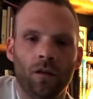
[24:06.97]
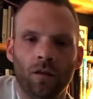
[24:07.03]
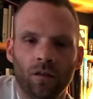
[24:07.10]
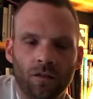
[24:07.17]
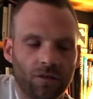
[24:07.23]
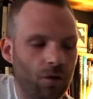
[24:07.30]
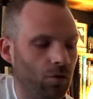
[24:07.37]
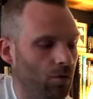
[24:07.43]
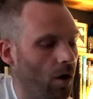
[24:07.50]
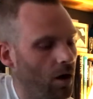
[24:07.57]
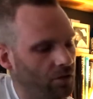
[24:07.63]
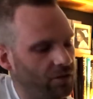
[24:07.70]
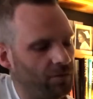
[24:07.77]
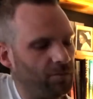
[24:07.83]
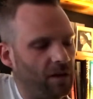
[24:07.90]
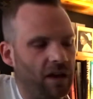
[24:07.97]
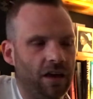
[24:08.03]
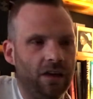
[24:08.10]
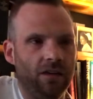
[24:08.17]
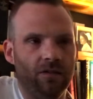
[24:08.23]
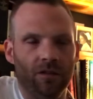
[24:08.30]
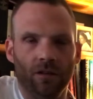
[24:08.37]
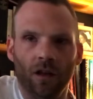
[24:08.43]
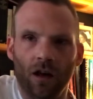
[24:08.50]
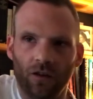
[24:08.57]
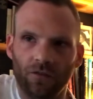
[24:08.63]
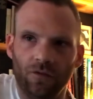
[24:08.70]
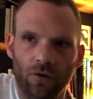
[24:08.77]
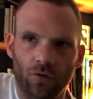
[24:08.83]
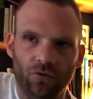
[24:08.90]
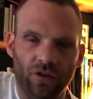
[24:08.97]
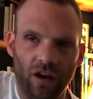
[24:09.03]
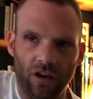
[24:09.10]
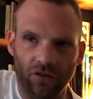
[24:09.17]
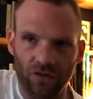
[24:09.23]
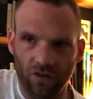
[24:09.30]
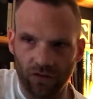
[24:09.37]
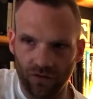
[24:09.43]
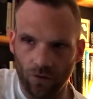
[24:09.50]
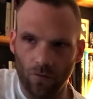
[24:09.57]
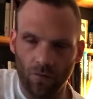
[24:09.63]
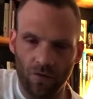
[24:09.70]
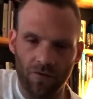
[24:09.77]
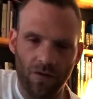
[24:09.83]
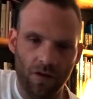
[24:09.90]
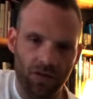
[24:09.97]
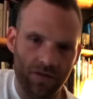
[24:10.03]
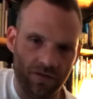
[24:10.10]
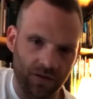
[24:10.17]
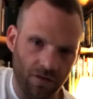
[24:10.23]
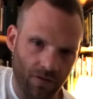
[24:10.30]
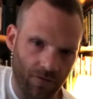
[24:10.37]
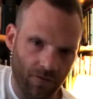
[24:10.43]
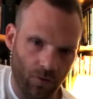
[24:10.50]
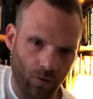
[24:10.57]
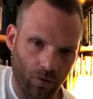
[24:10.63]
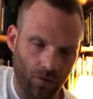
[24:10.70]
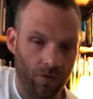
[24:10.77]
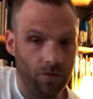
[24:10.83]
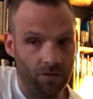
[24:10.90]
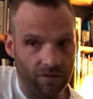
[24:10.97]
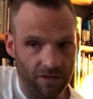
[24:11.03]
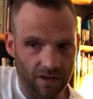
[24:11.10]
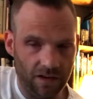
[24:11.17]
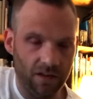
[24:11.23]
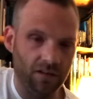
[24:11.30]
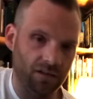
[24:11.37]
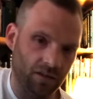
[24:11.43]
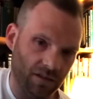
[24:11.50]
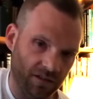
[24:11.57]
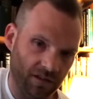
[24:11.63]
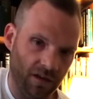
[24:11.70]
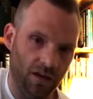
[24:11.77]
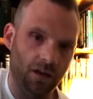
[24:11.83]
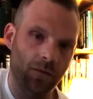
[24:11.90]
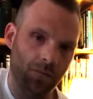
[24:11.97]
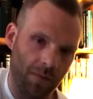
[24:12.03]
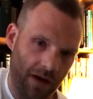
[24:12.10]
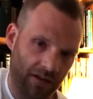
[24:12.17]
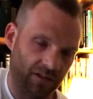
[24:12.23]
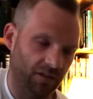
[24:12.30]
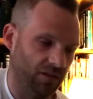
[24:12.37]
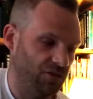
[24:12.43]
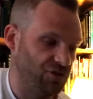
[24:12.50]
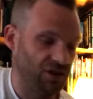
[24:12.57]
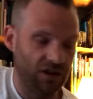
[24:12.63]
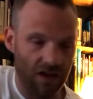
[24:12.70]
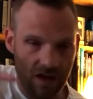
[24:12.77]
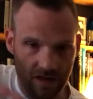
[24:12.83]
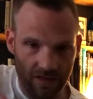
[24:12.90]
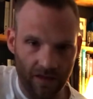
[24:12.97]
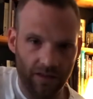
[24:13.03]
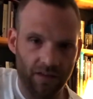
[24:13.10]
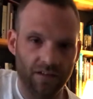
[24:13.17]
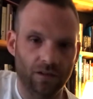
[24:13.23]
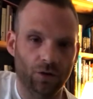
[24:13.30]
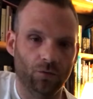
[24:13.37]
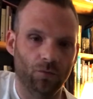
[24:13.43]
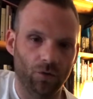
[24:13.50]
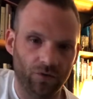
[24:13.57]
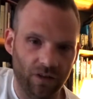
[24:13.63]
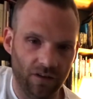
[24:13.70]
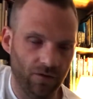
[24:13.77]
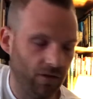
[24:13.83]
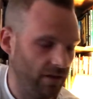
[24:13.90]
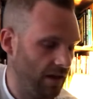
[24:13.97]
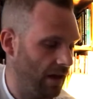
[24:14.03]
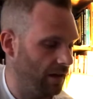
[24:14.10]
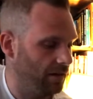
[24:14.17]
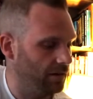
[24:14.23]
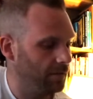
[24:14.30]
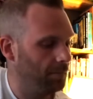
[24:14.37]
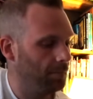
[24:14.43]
So I'll just play the last few changes from the fifth to the fourth, D to the C, back to the G, and then this little motif at the end.